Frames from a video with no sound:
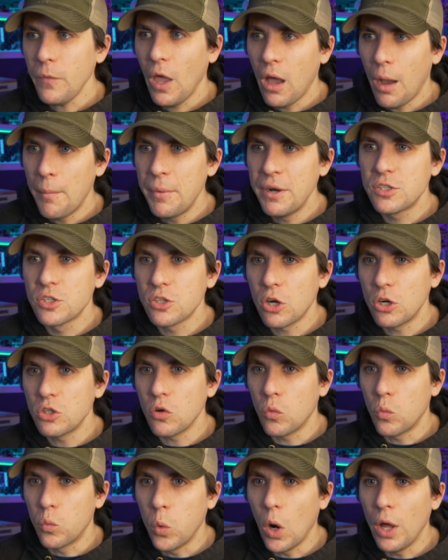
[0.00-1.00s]
I'm gonna start
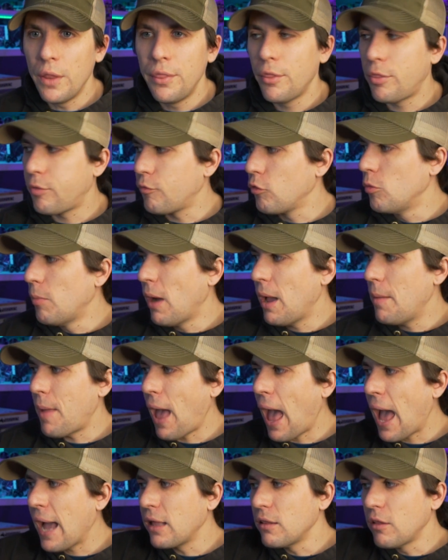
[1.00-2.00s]
to run through my
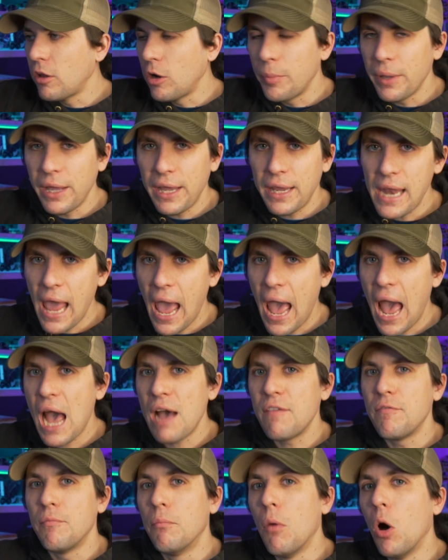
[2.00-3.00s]
bag a little bit and
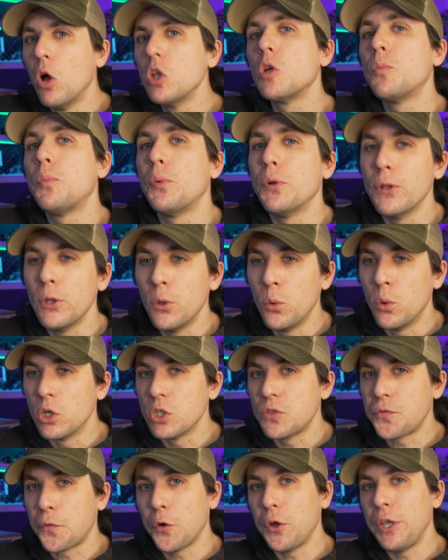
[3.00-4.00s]
have multiple
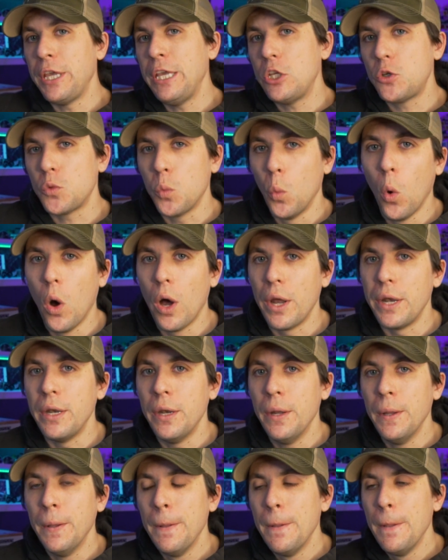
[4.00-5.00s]
lures for each one.
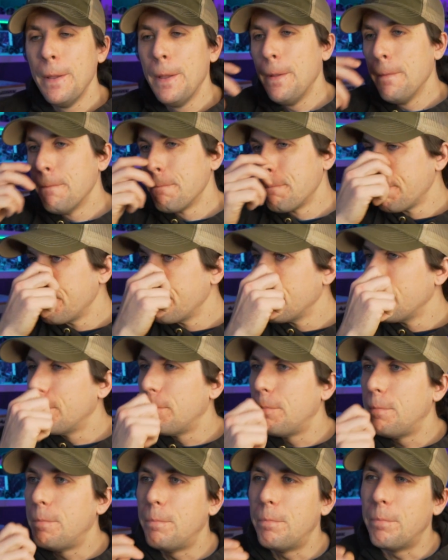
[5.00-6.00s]

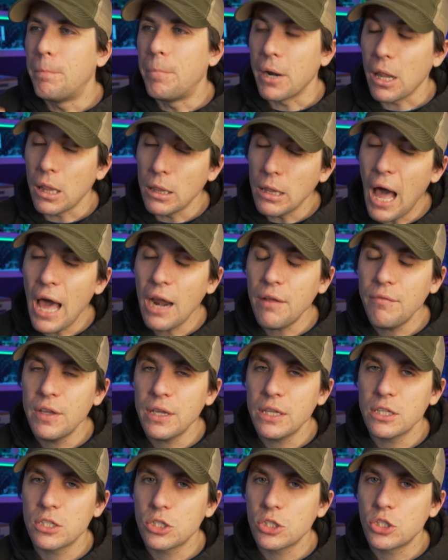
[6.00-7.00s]
But a lot of
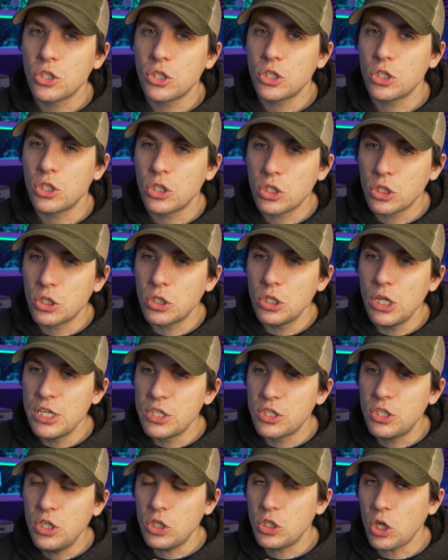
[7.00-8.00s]
it
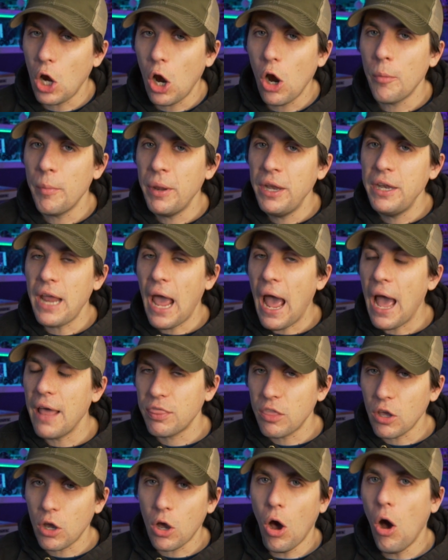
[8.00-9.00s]
is determined
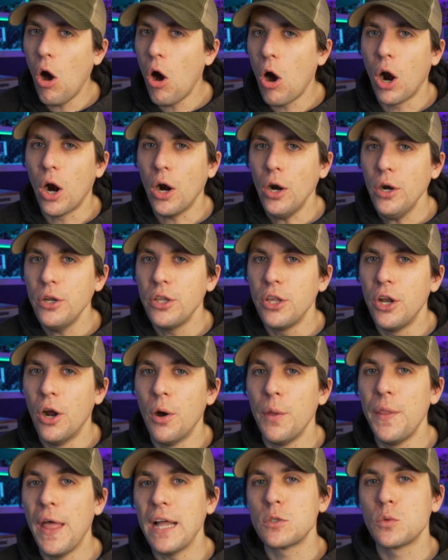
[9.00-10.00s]
at the car, you
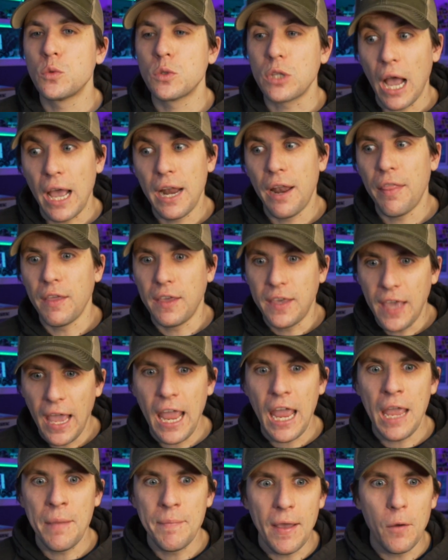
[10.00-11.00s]
know, and that's kind of the
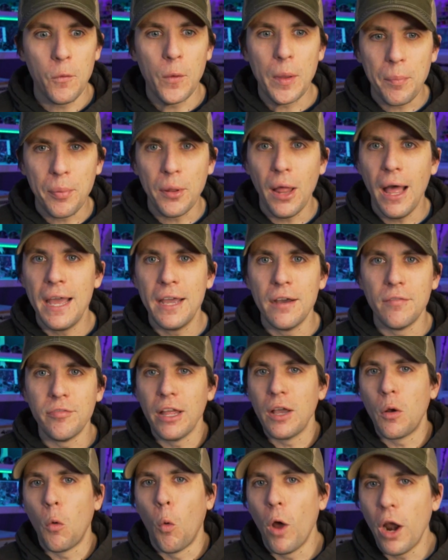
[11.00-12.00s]
game that we play of
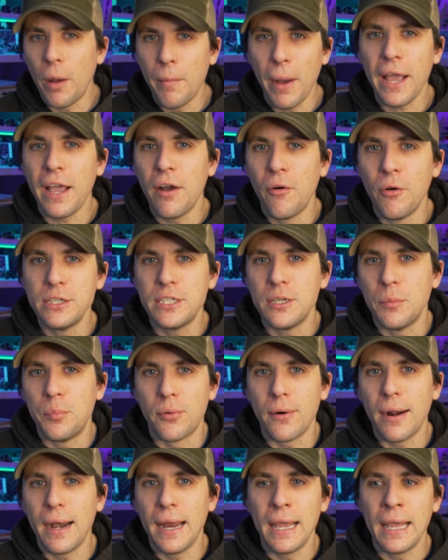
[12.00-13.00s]
like, what am I going to
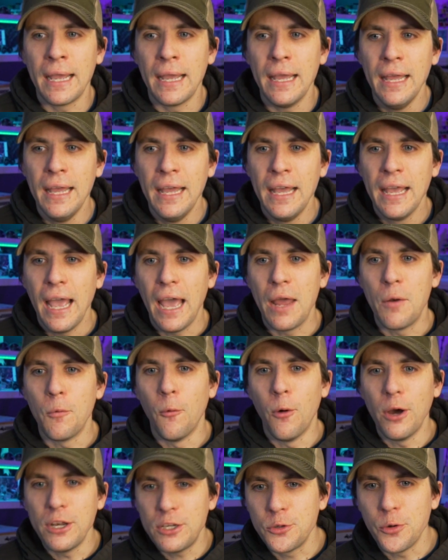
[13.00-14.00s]
bring and
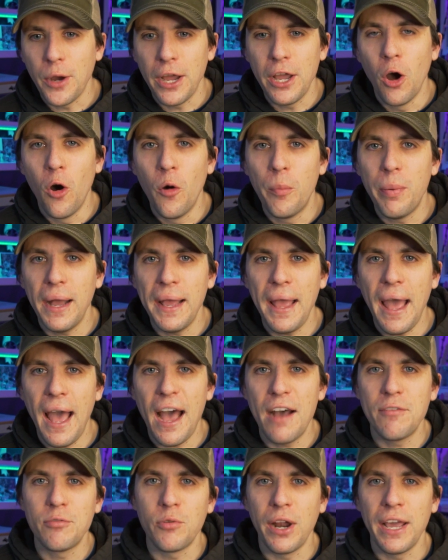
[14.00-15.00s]
what do I hope I
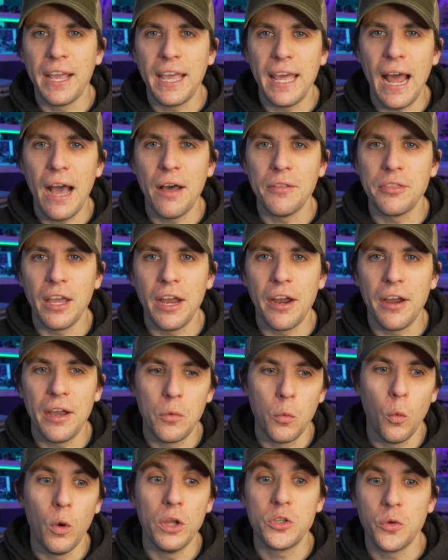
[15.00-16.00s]
have when I get out there
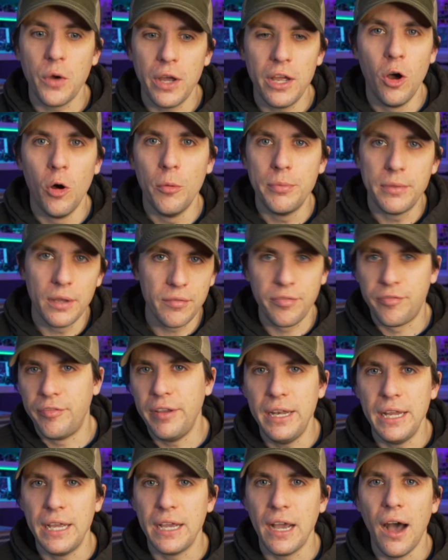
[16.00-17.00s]
and what do I hope they're
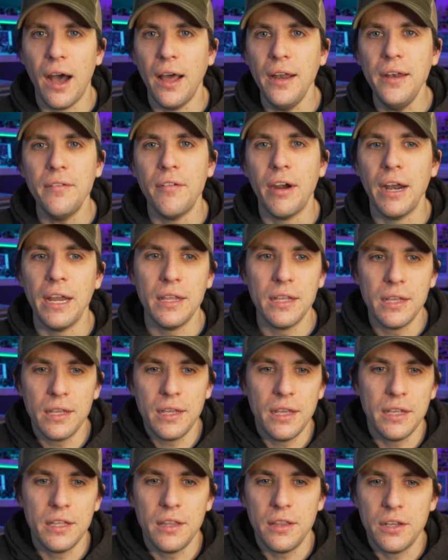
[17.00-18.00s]
feeding on, right?
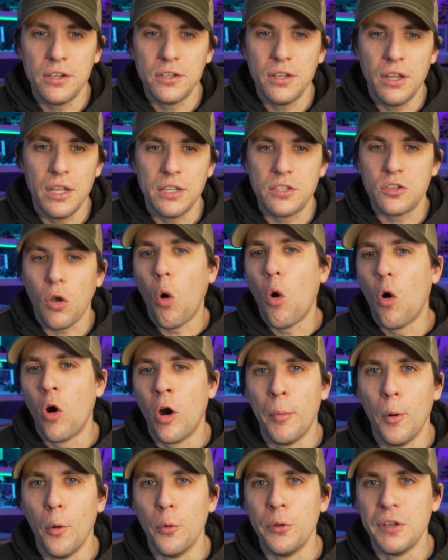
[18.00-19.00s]
It's
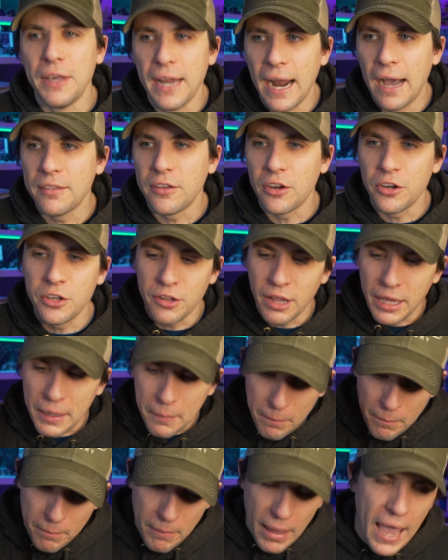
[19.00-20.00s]
horrible when you get out there and you're
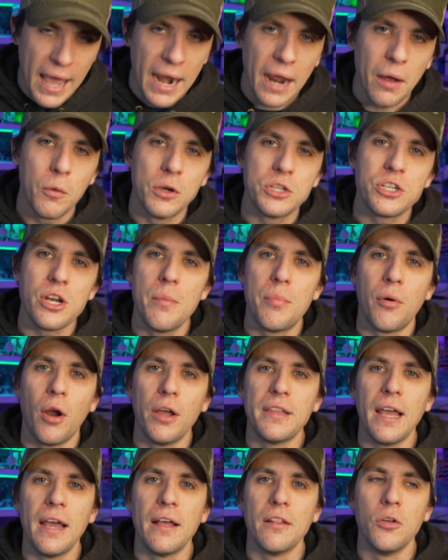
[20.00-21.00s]
like, man, I wish I
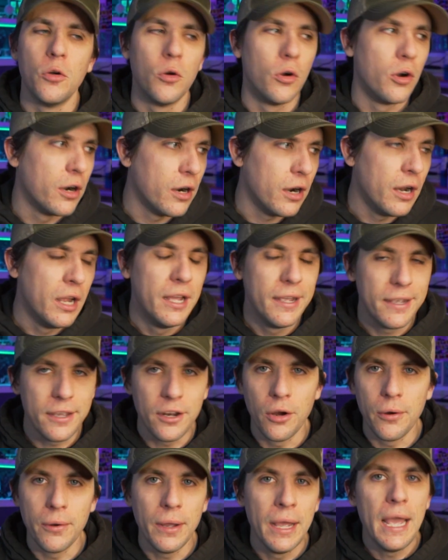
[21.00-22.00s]
brought that lure, you
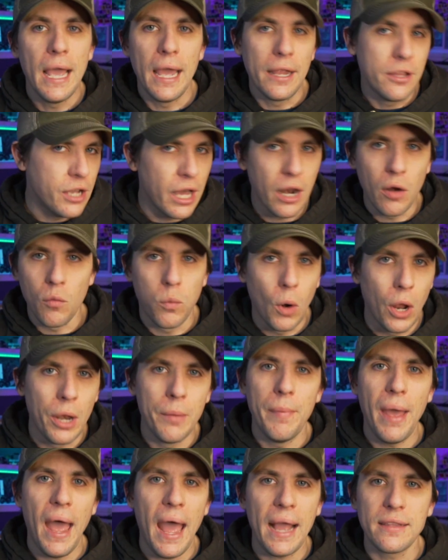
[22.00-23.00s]
know, and you got to
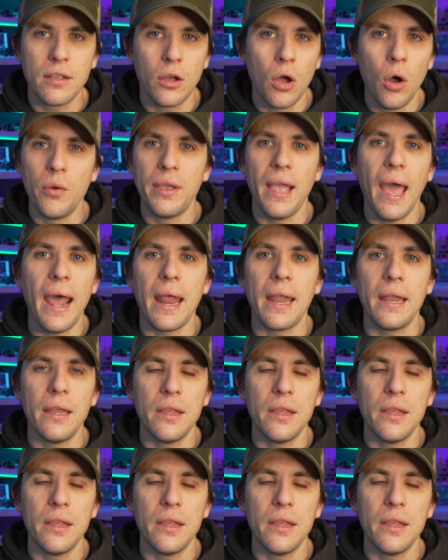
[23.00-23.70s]
run back to go get it.